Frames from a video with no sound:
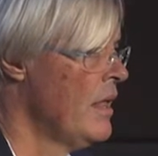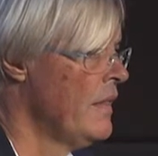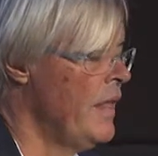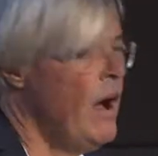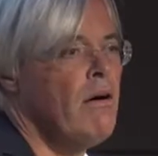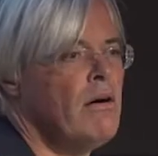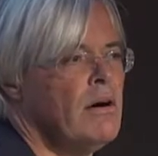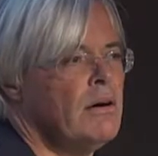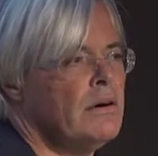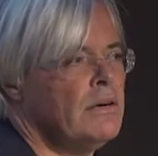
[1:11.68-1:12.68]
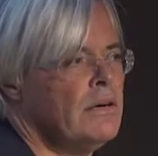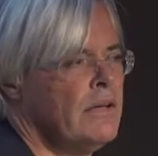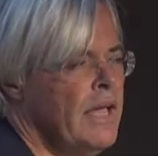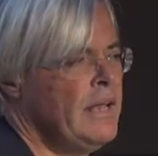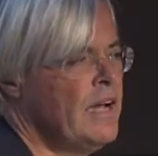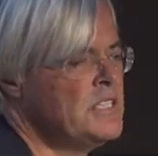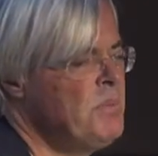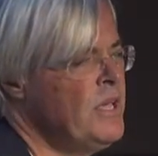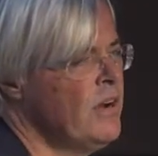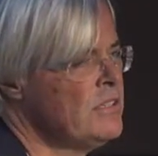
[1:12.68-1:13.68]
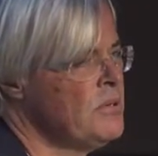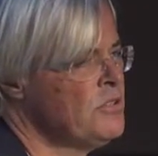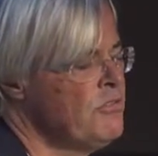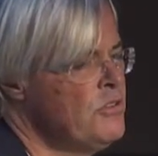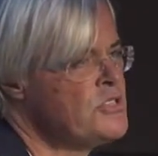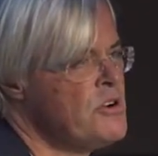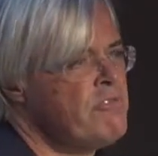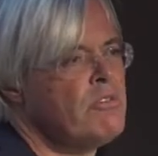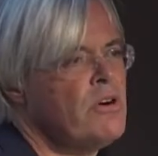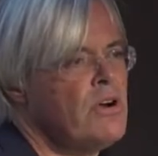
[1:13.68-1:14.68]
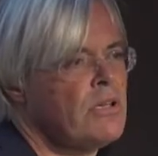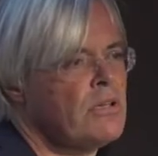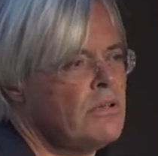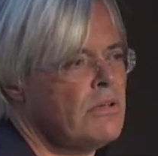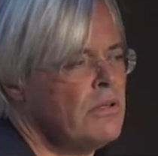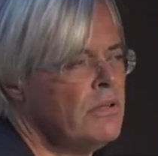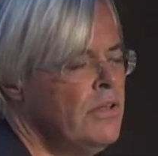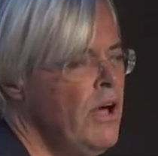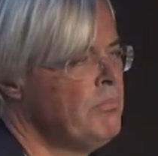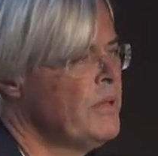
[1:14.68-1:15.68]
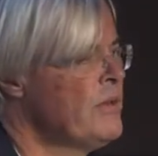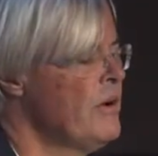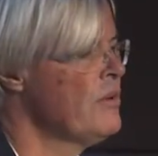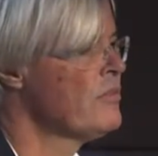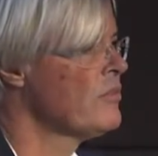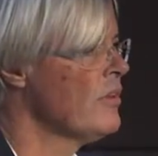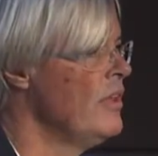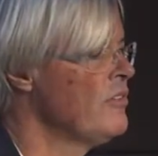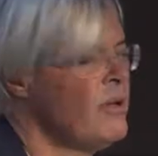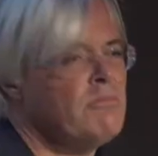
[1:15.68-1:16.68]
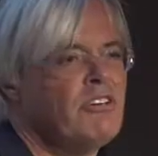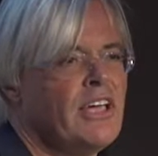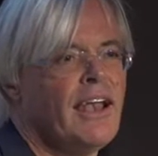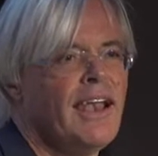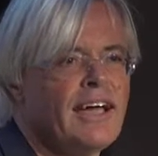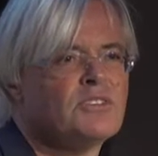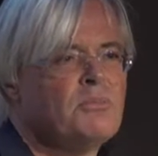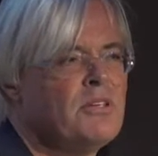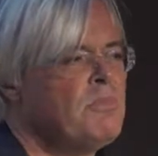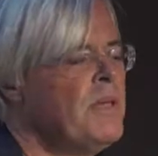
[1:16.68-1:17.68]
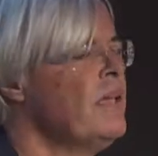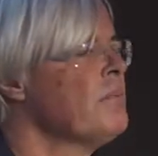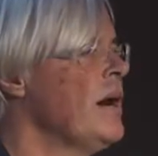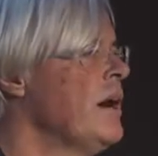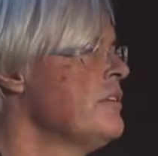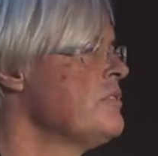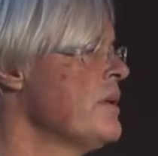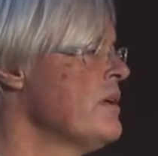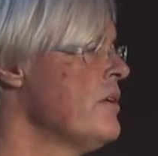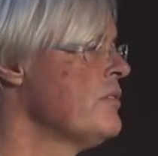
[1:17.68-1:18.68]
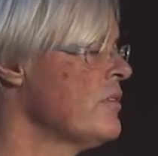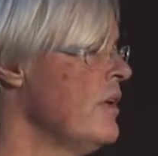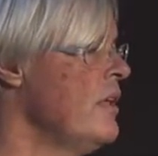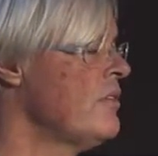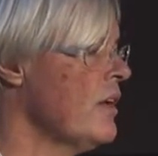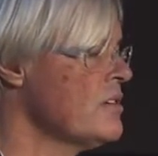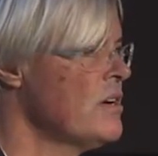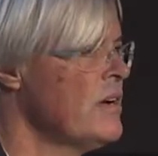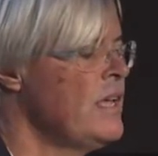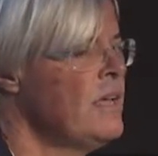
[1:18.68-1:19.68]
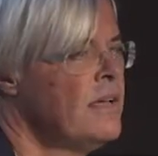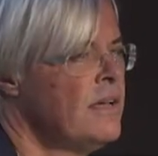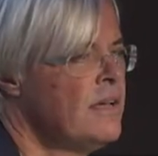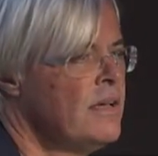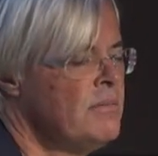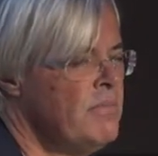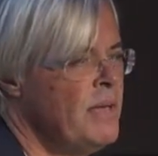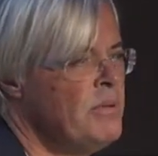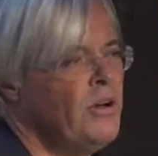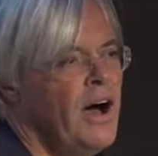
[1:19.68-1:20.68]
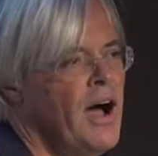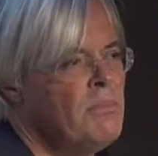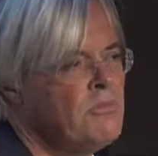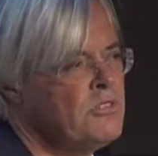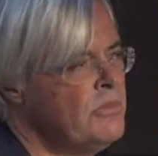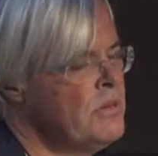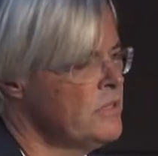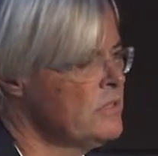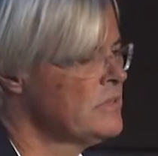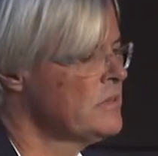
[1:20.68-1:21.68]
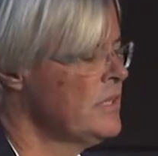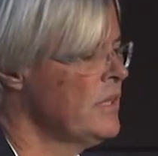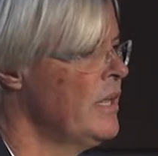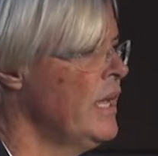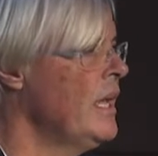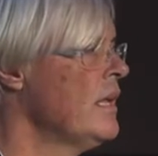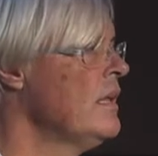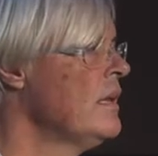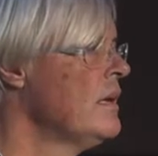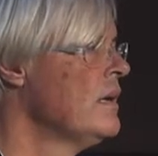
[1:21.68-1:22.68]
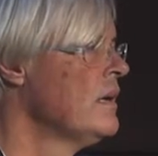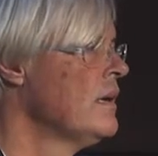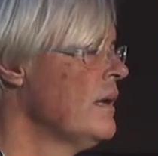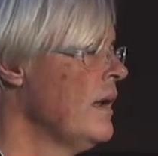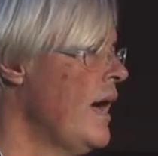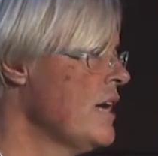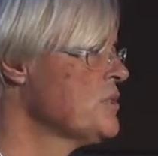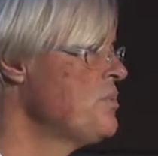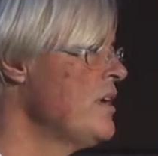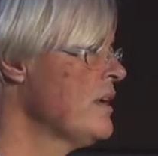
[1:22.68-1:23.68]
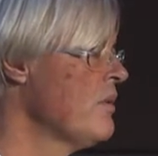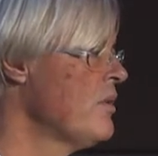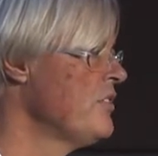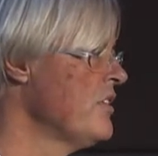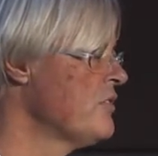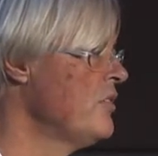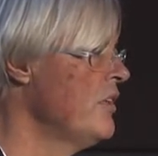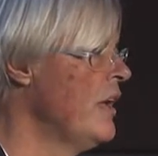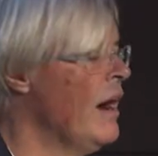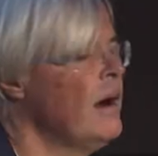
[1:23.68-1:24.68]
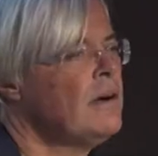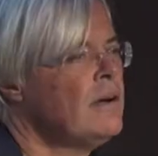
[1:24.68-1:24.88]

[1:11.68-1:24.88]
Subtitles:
Now, again, I speak a lot about the future of work, not because it's something I like to be speaking about, it's because it's actually maybe the hype of the moment. And again, last week I was in Estonia